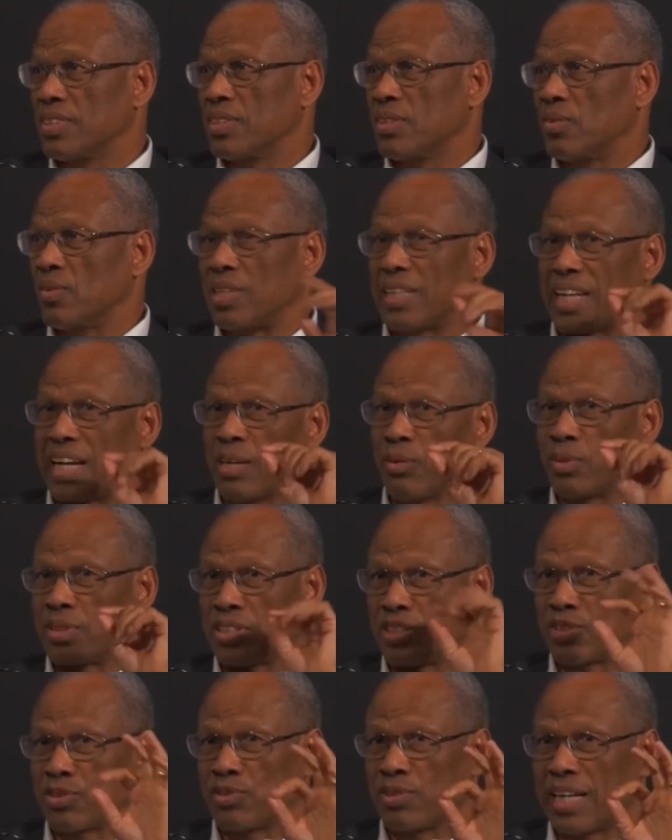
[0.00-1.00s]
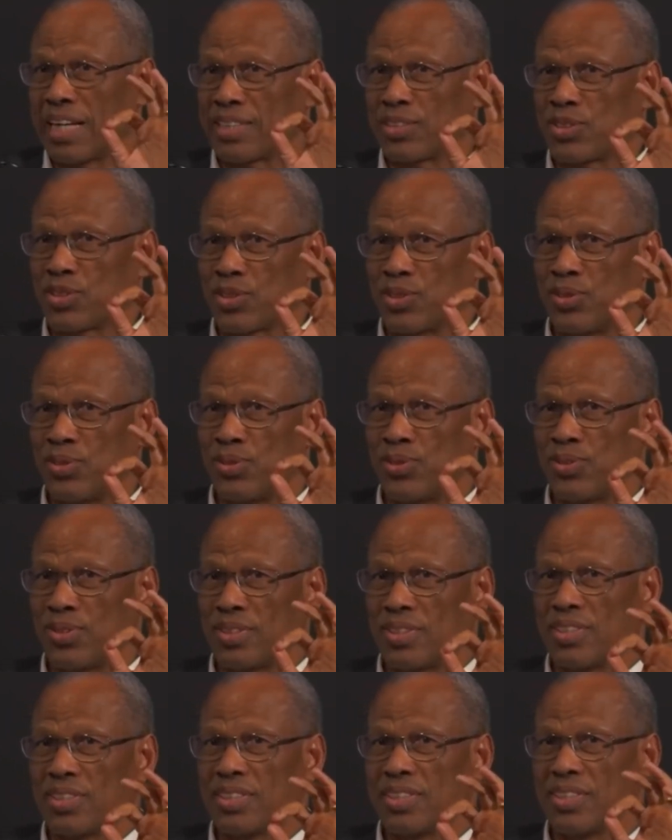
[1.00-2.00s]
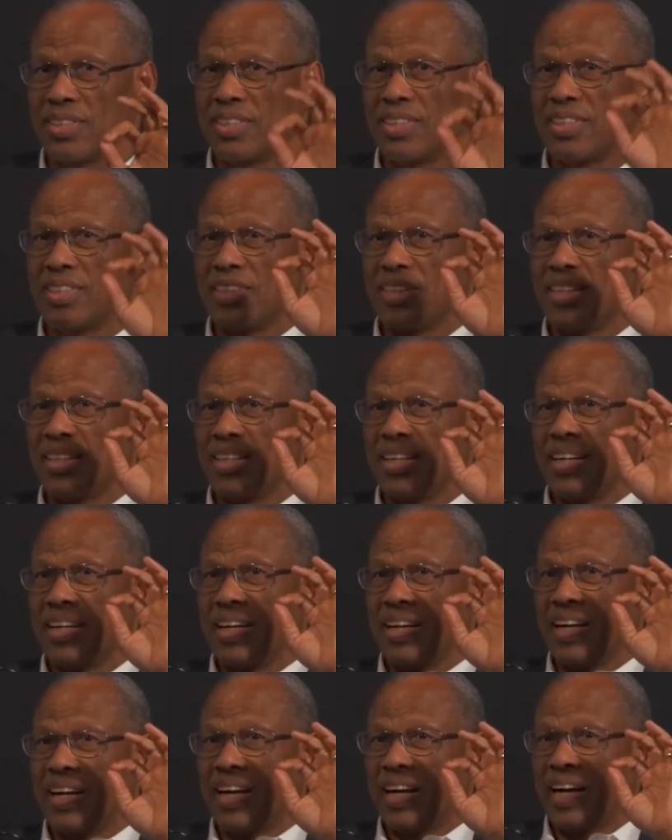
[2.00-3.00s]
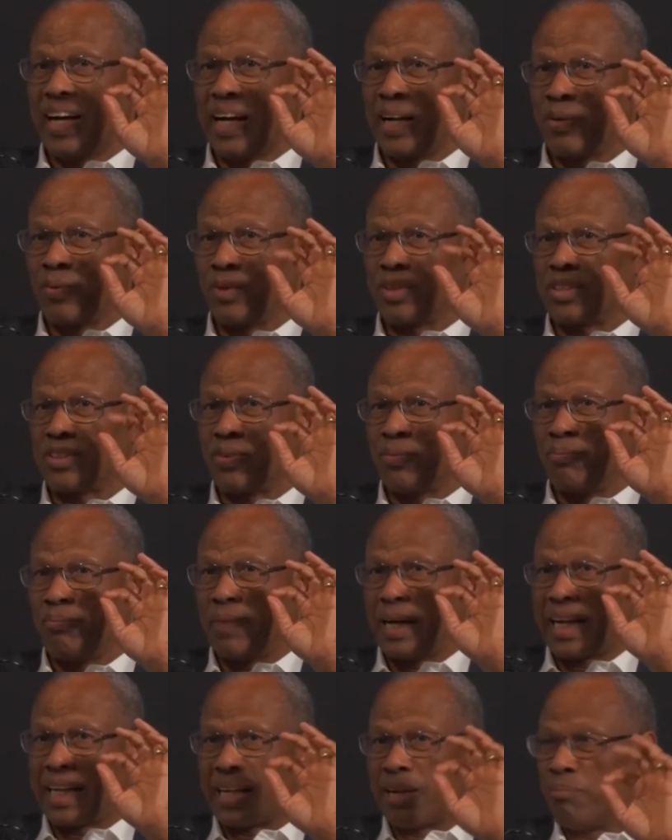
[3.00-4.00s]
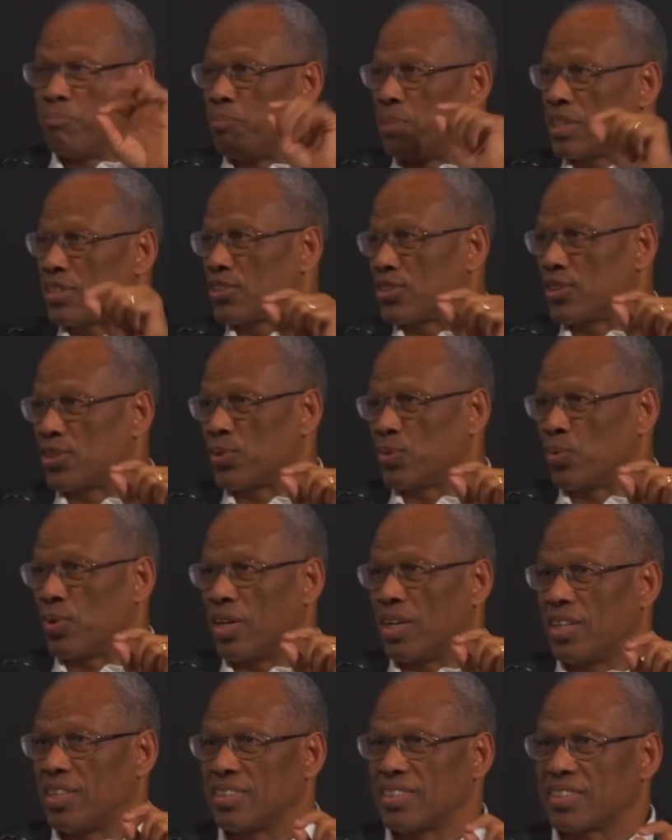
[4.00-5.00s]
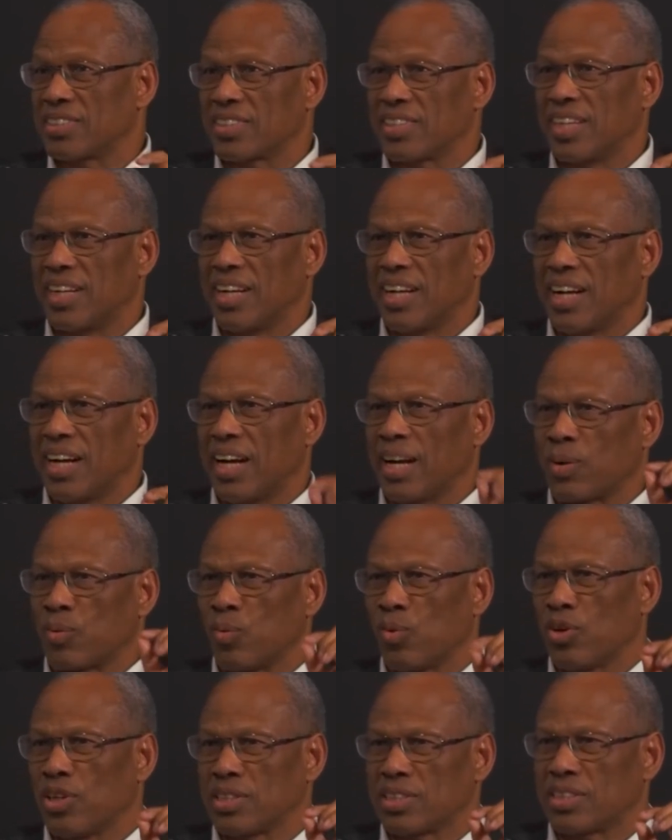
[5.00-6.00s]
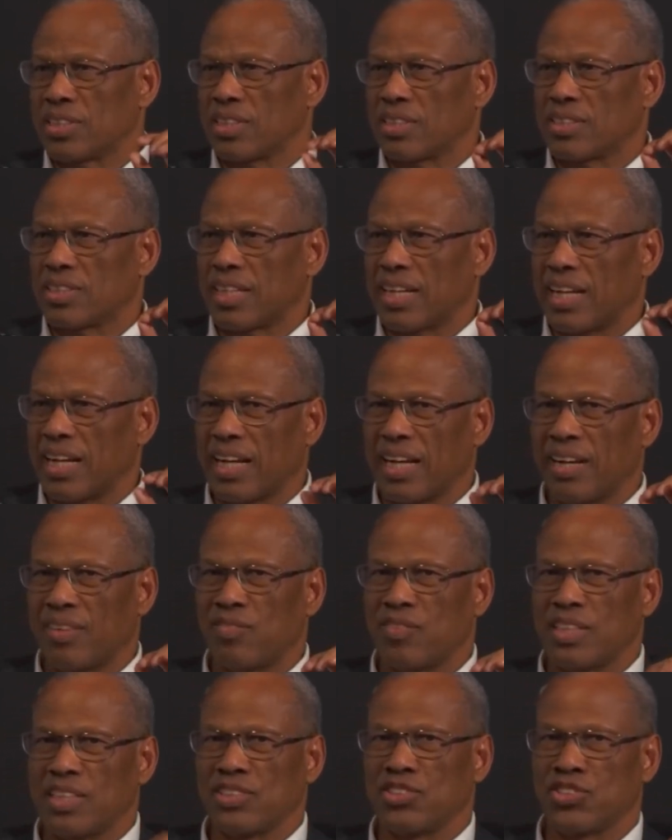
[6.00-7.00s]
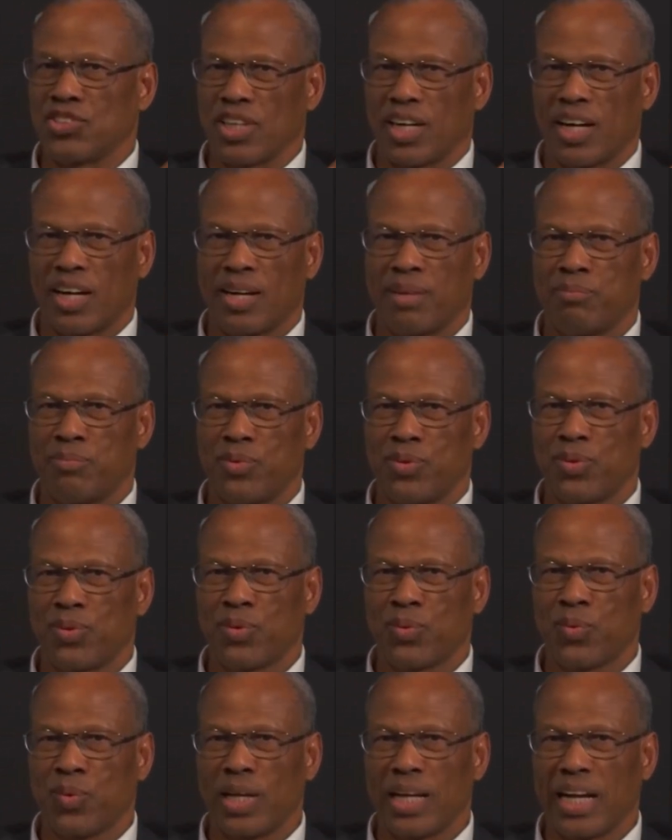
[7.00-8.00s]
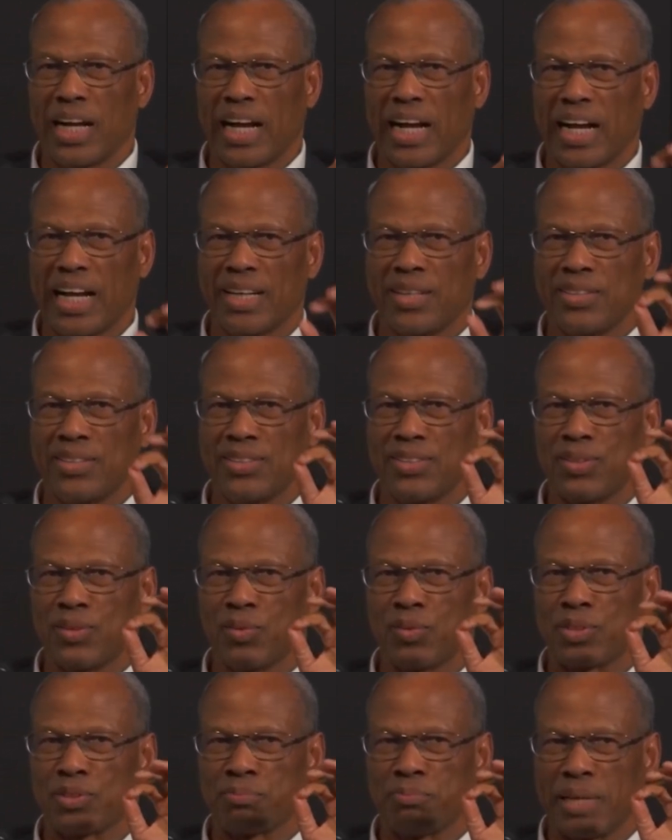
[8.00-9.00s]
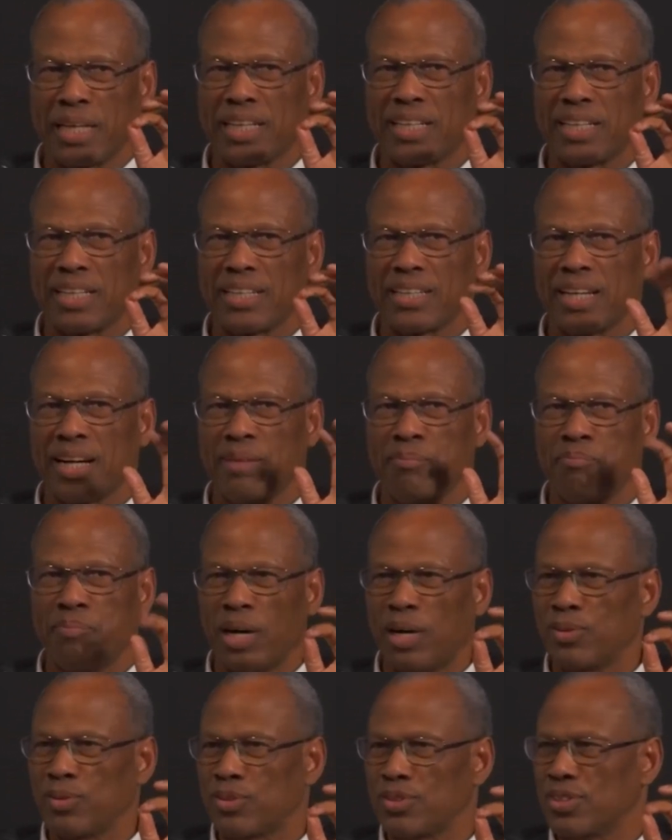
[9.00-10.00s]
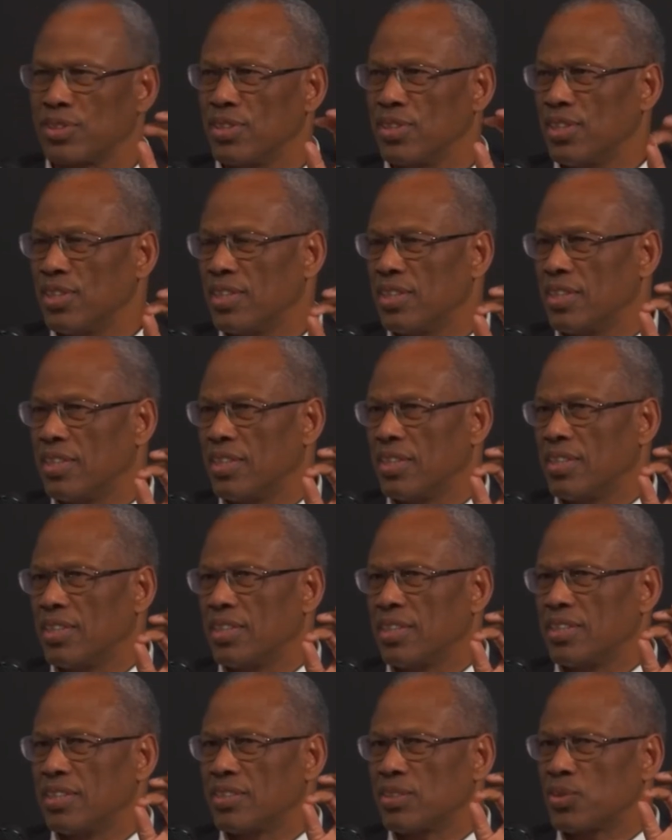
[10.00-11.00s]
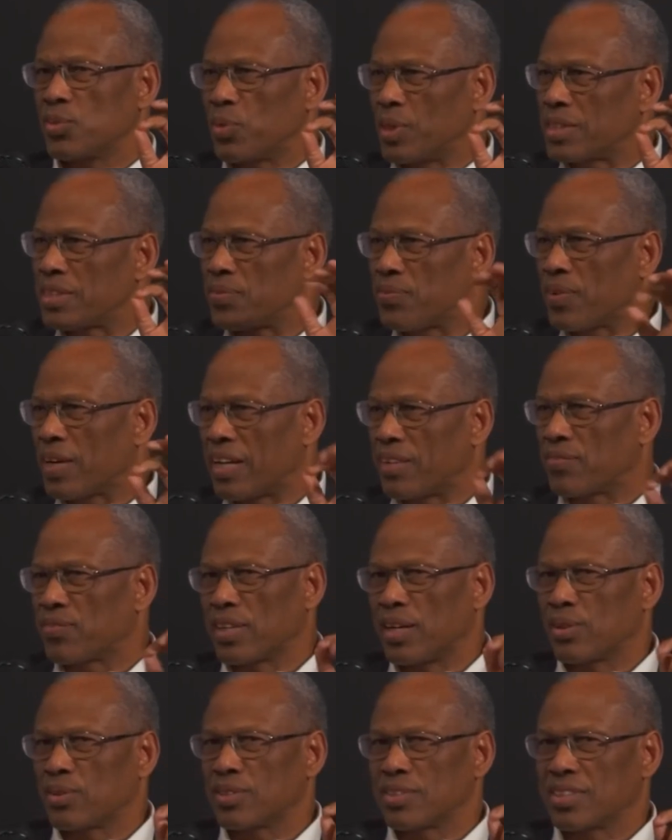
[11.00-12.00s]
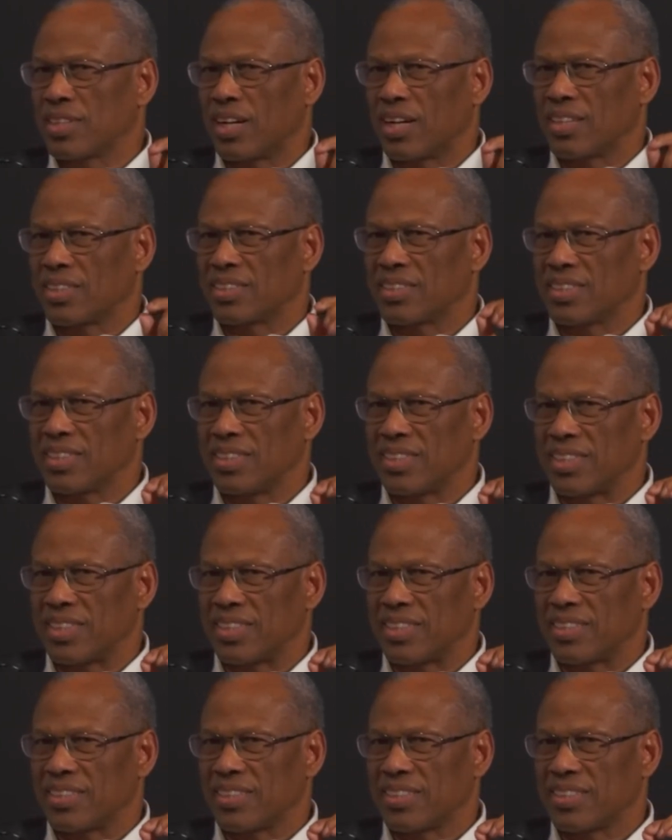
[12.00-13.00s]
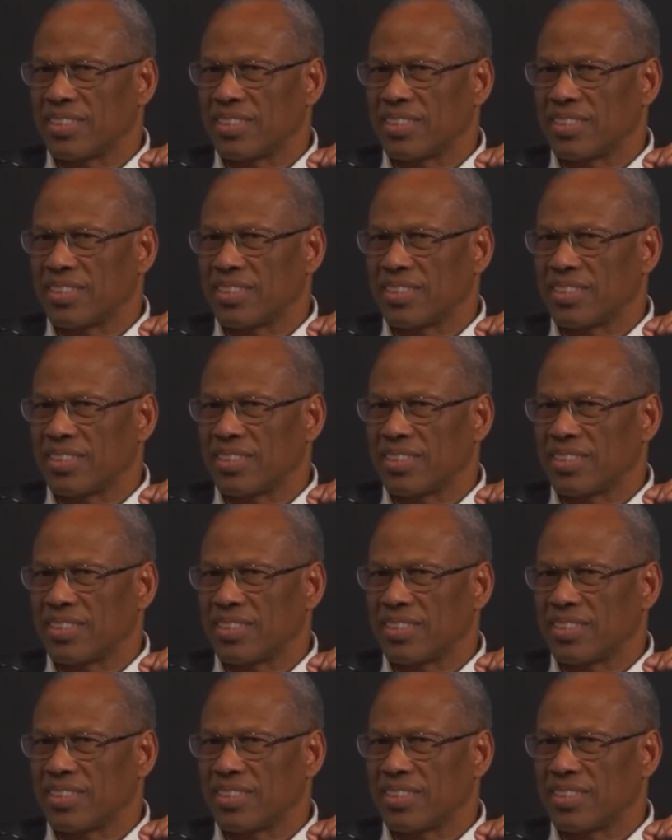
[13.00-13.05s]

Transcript: When I was in grad school, I w my ambition was I wanted to have a job where I was making about twenty-five thousand dollars a year,